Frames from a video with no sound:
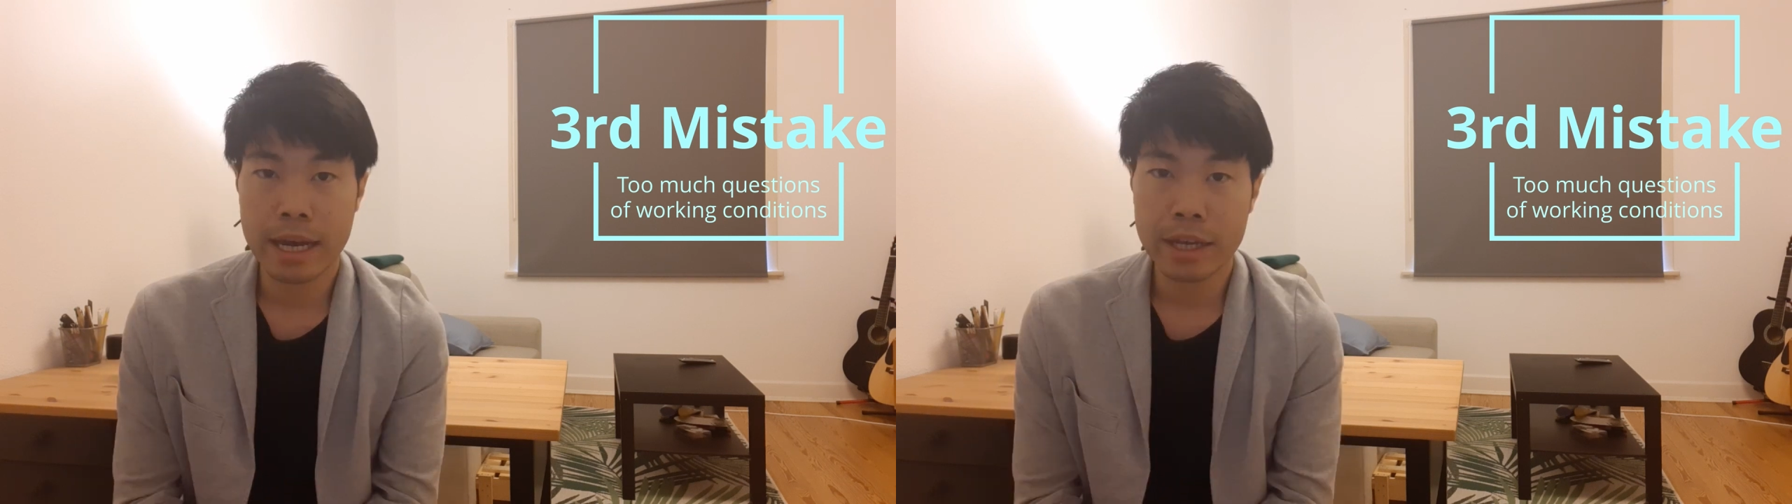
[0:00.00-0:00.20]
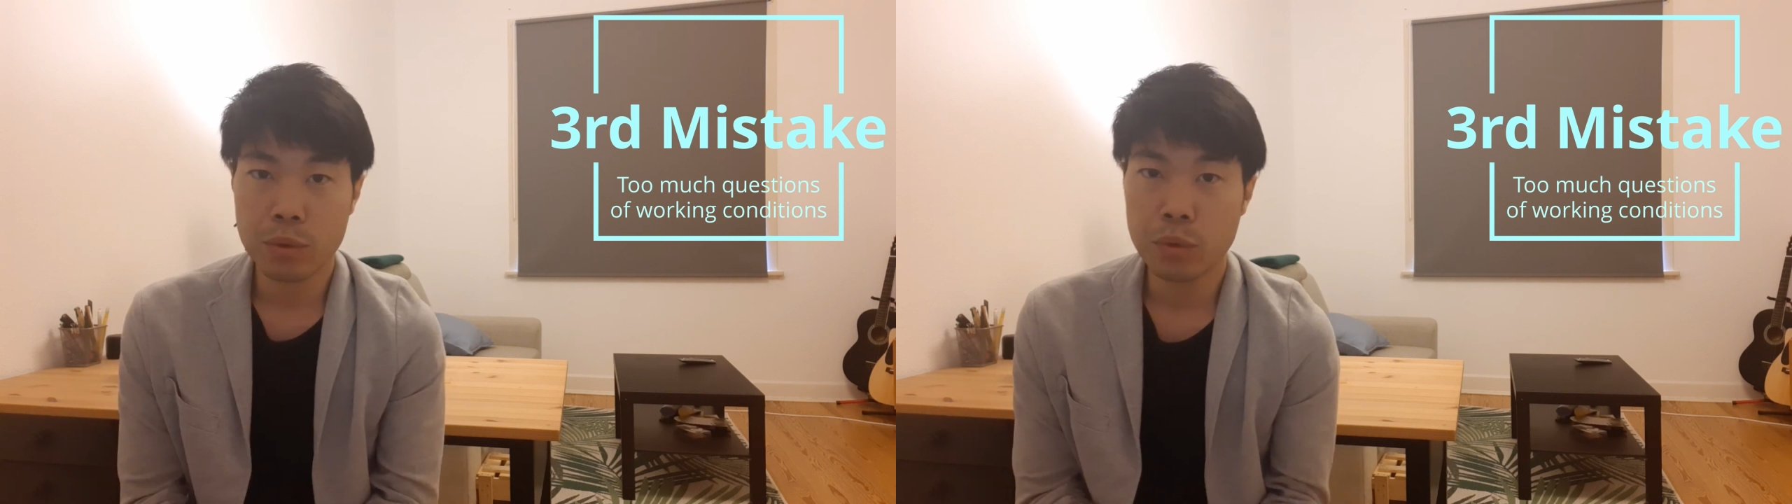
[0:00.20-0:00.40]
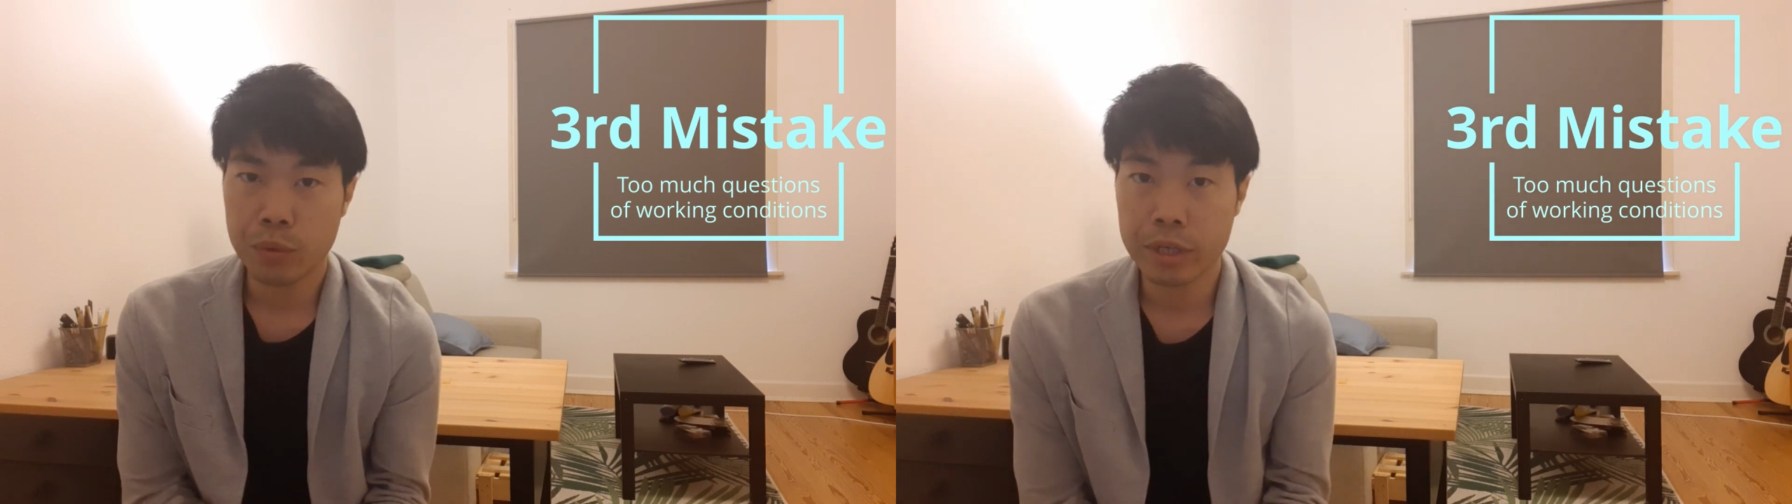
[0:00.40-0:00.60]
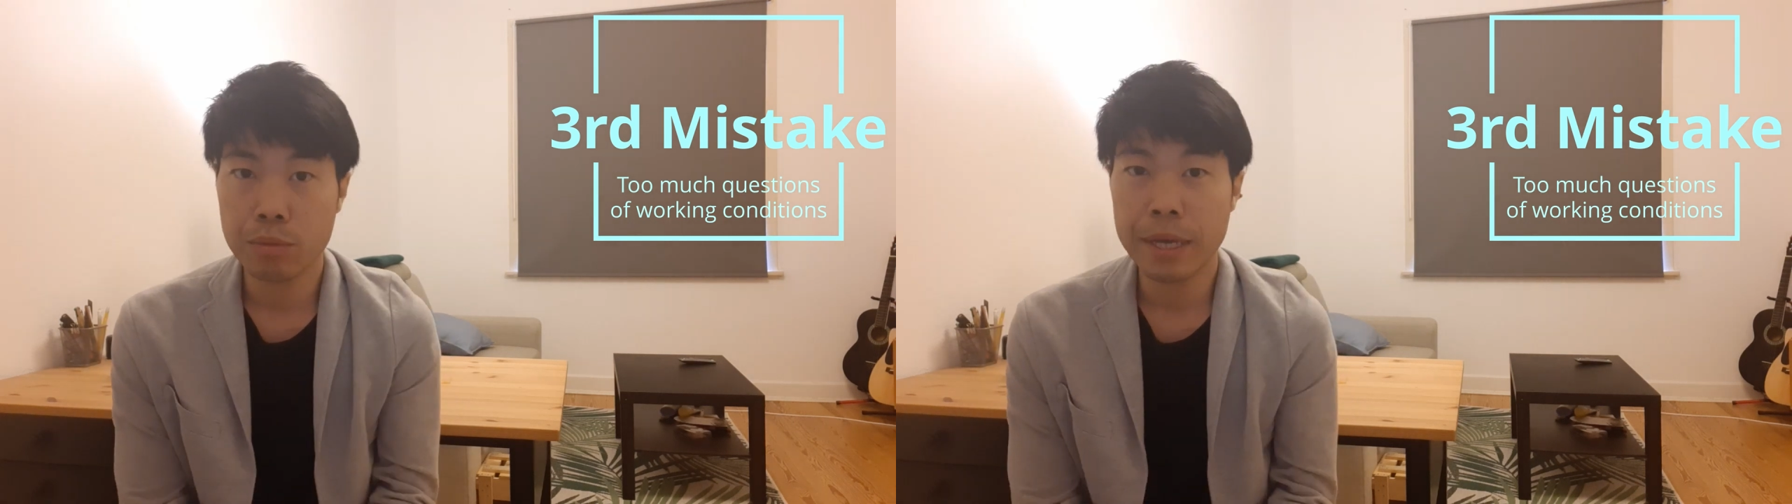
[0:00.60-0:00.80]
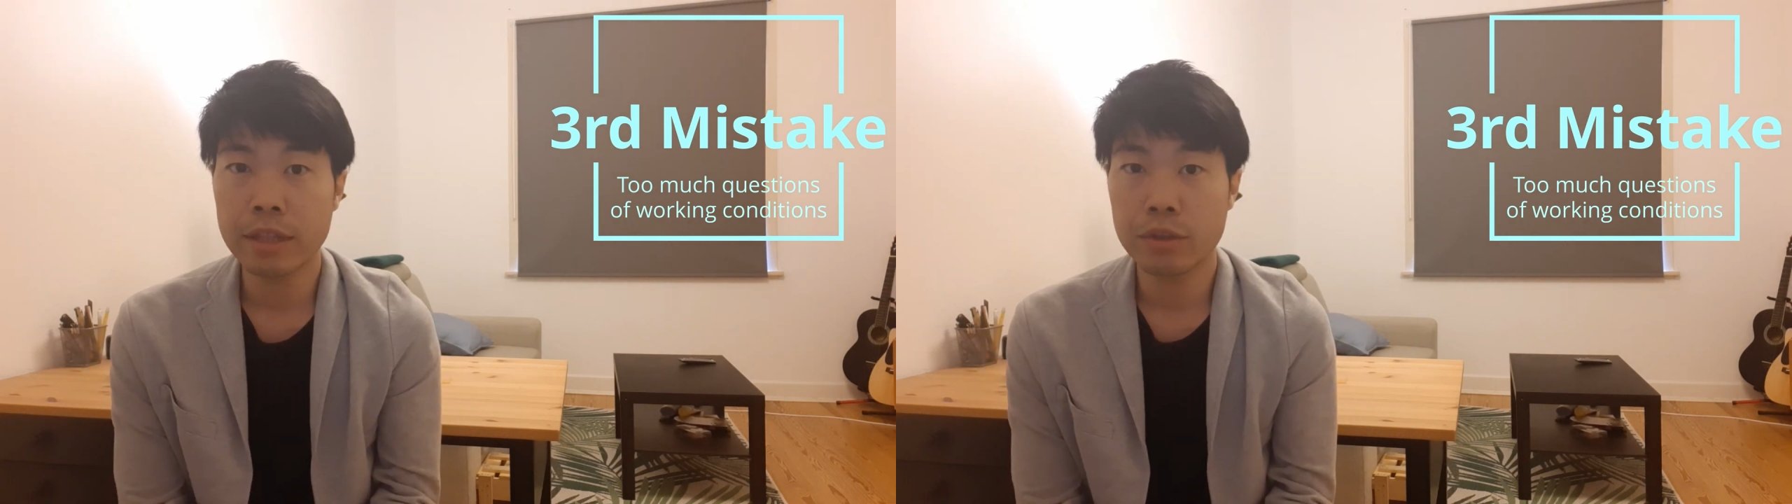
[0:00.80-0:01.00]
I would
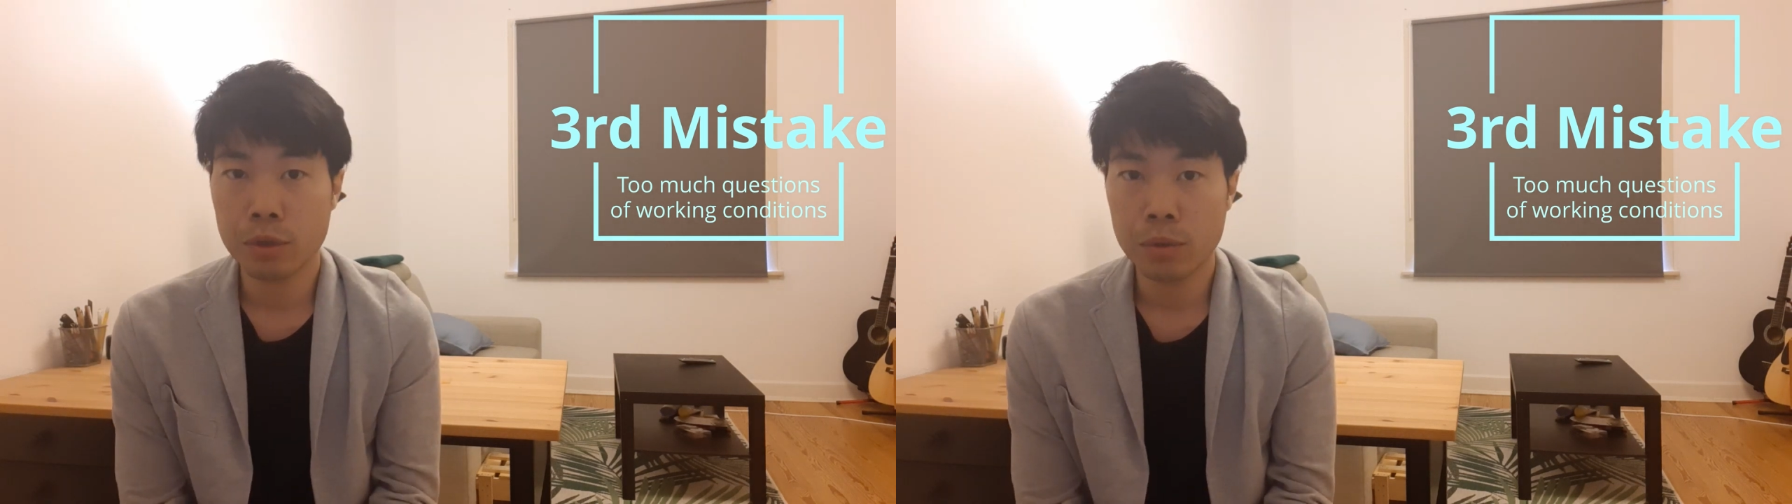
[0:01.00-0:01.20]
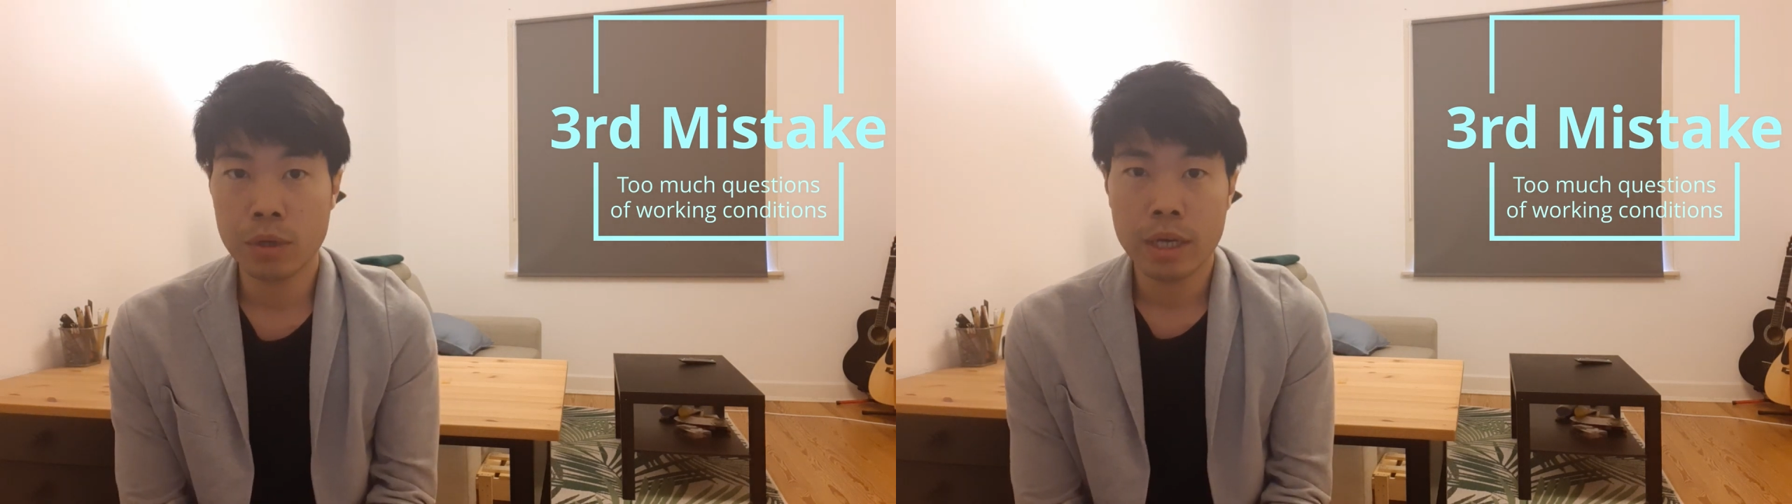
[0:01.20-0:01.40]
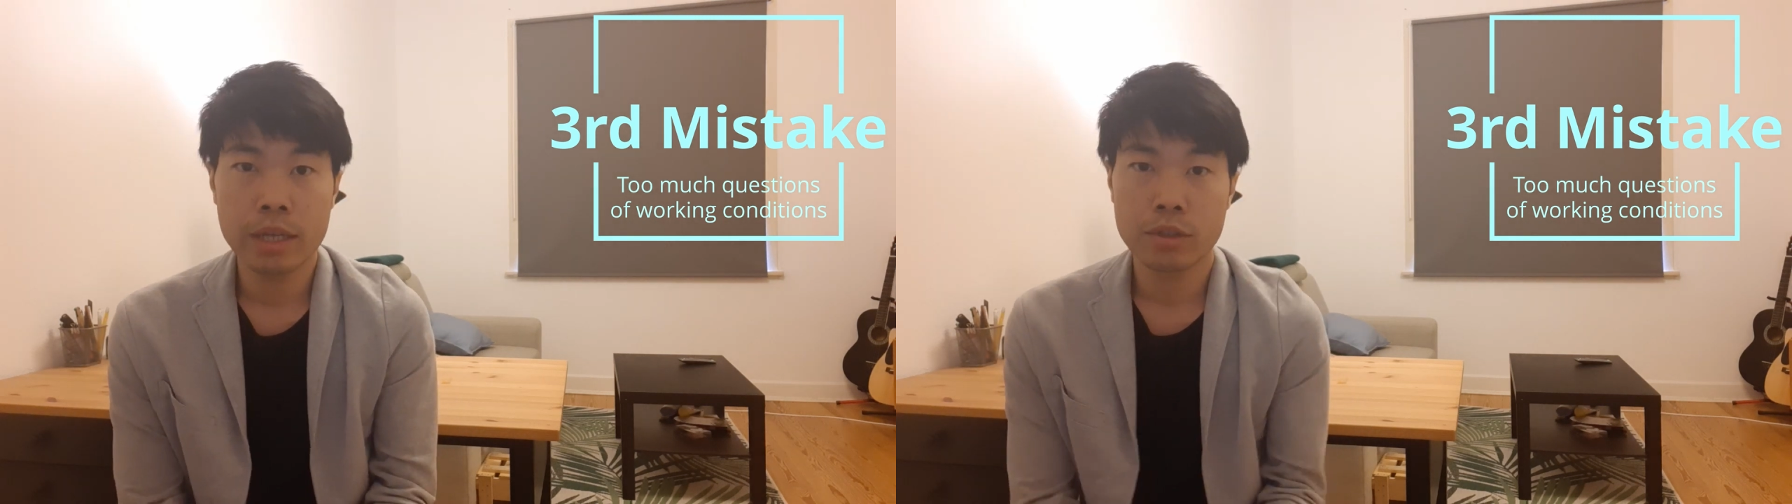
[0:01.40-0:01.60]
recommend you